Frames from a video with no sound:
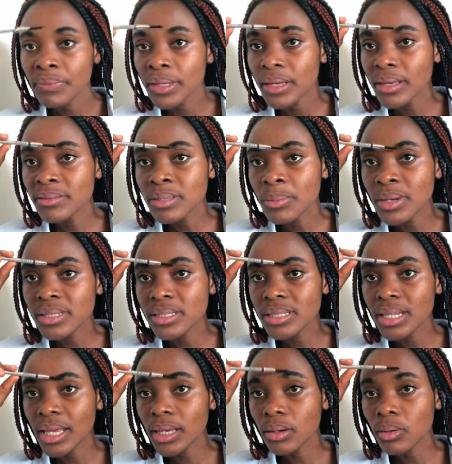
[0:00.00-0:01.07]
if someone is just
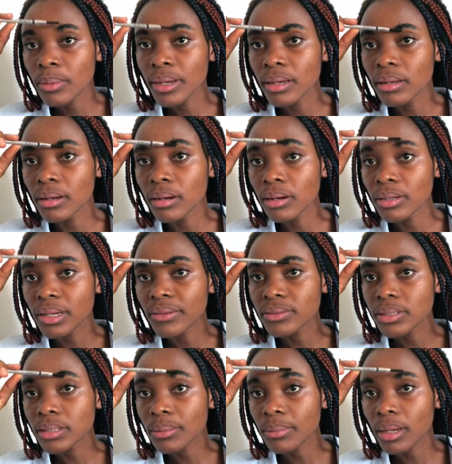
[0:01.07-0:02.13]
like, oh my god, you have
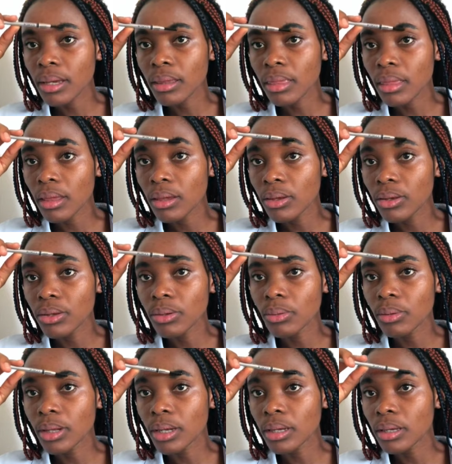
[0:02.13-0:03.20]
changed, I'm like, thank you,
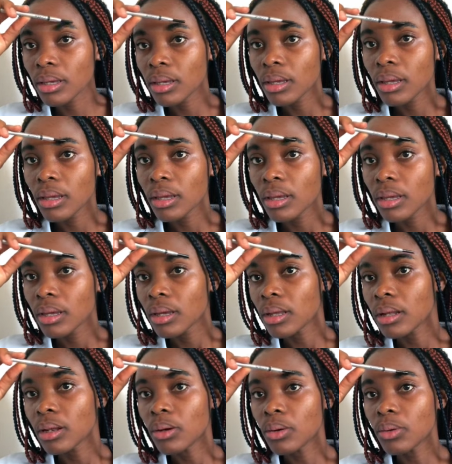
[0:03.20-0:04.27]
like,
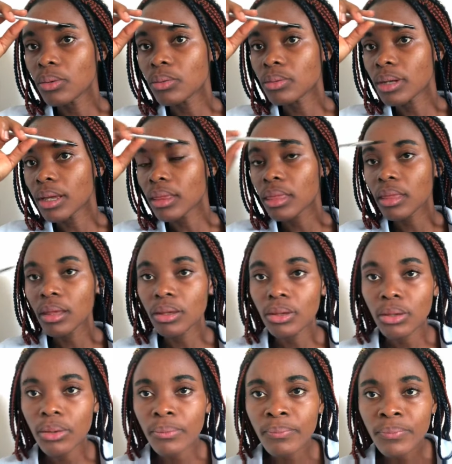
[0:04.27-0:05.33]
hello, like,
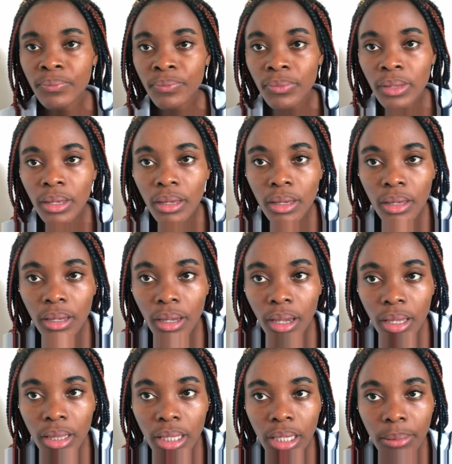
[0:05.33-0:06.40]
thank you.
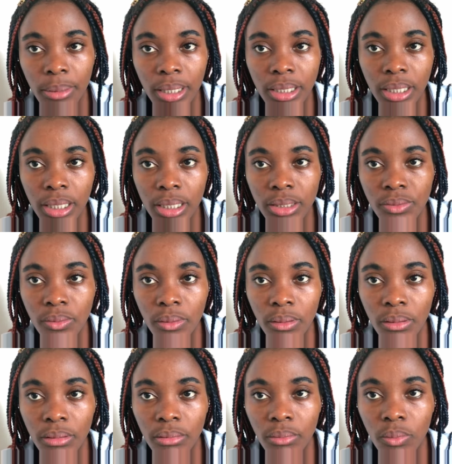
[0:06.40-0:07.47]
I think I'm getting this
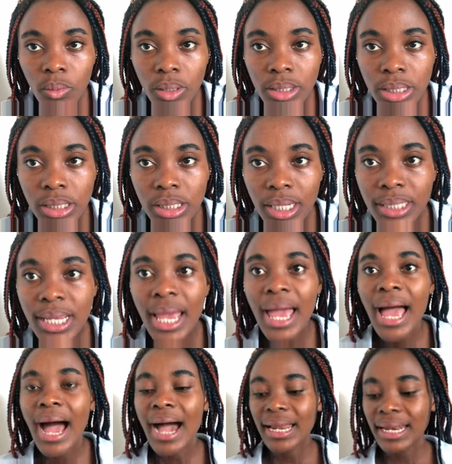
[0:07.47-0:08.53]
wrong. What is that?
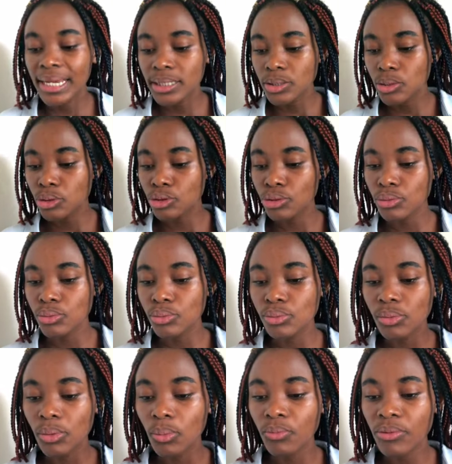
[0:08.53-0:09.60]
I like to
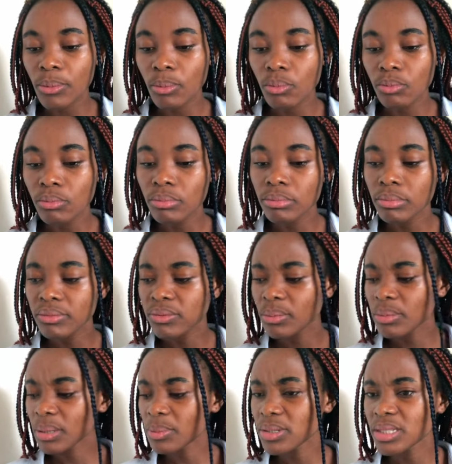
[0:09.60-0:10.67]
do, from
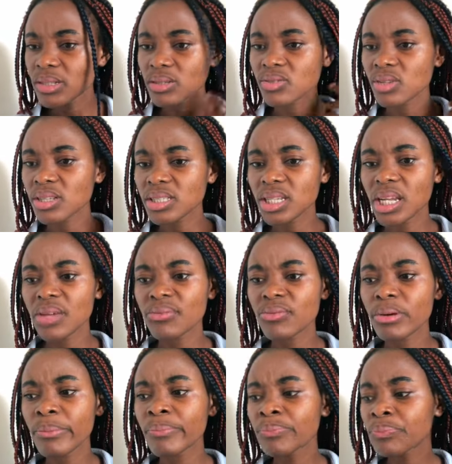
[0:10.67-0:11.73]
the person I was trying to learn
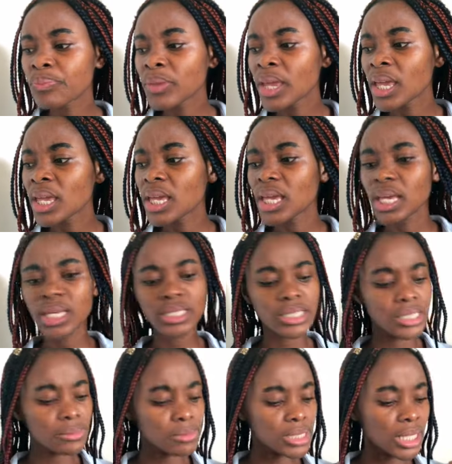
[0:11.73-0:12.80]
from, it
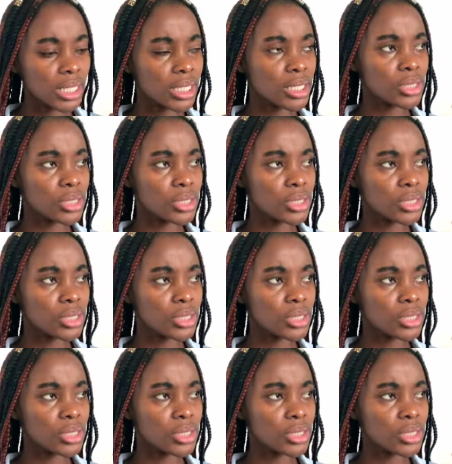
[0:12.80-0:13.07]
seems like